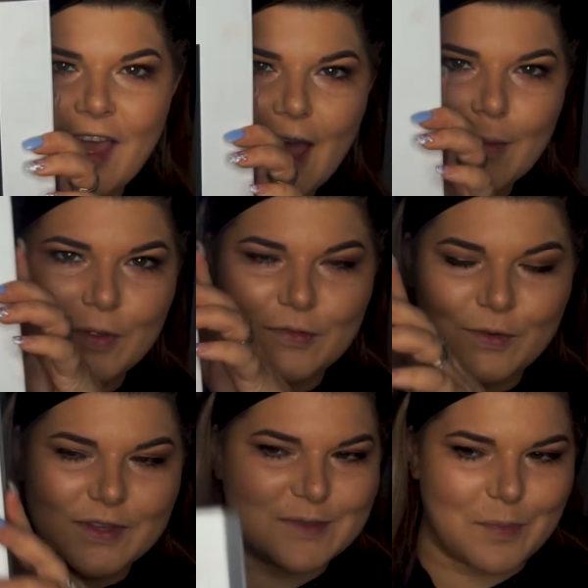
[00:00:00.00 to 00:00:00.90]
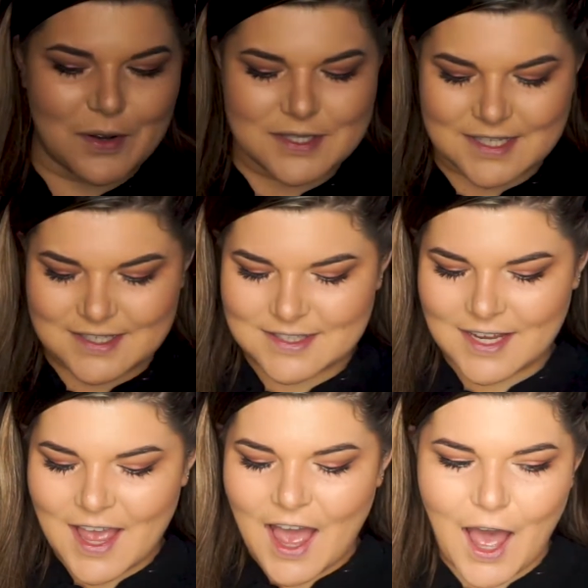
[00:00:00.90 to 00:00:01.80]
how beautiful this box is.
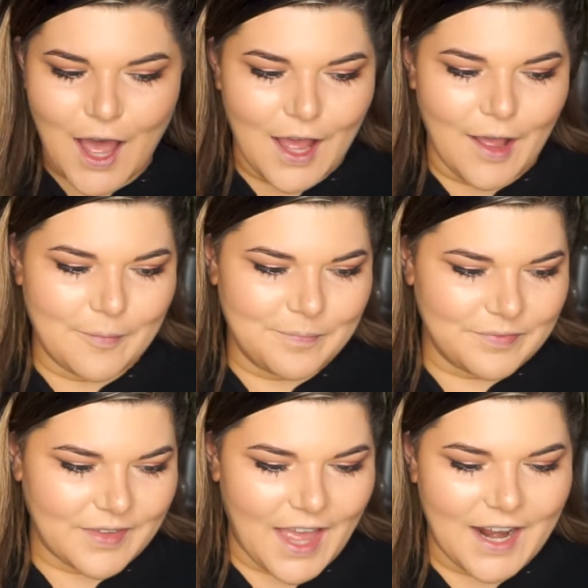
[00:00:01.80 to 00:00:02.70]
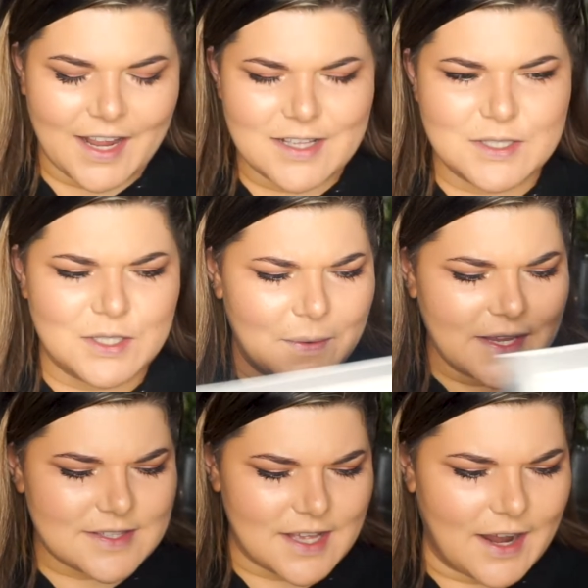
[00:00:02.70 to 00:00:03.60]
And I get so
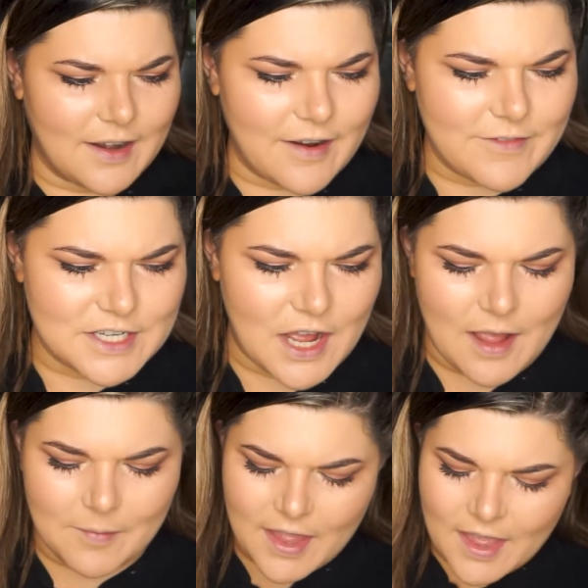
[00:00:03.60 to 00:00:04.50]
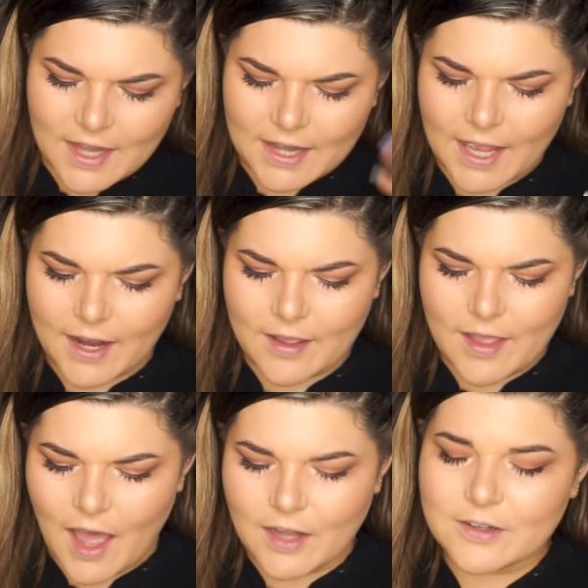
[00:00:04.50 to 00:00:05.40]
excited every time. Like,
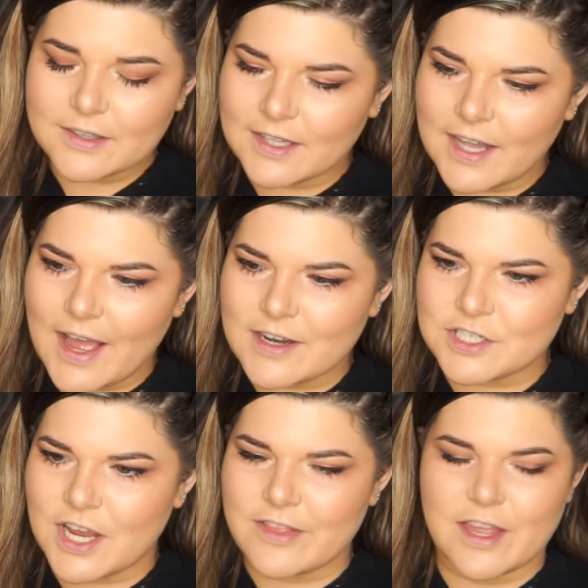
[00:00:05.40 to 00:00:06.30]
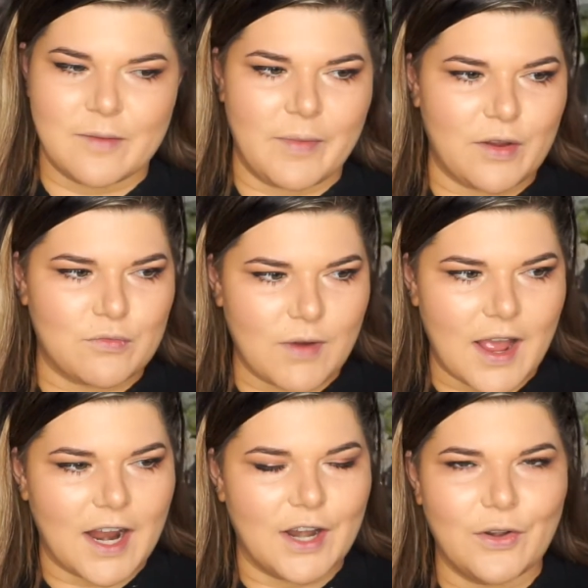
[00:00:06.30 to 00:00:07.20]
I look at the lash and then I'm like, right,
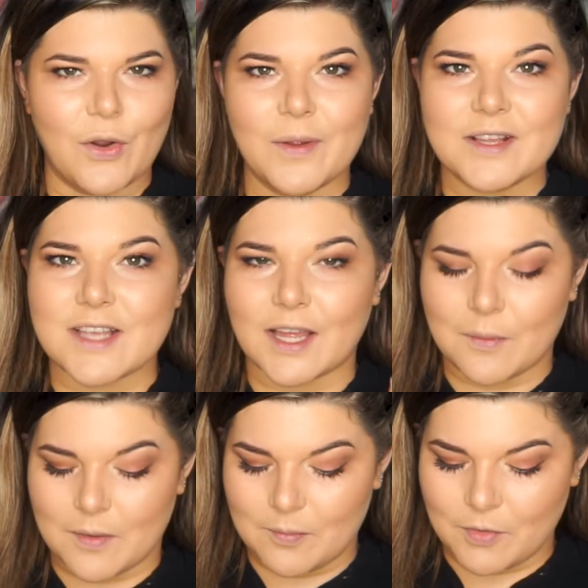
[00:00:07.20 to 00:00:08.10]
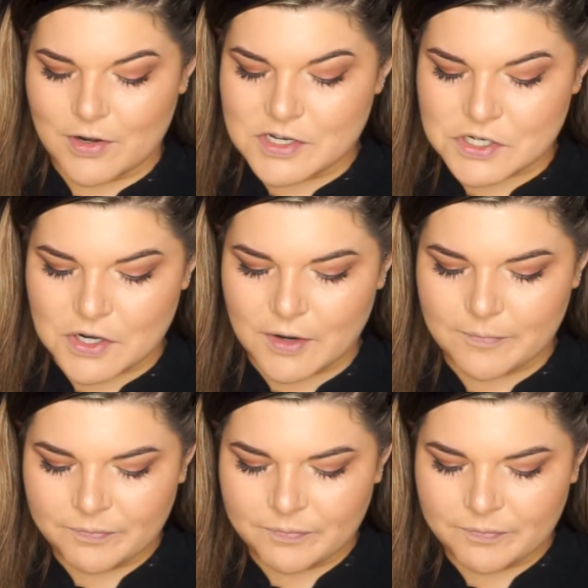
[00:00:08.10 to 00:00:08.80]
I know exactly what I'm gonna do.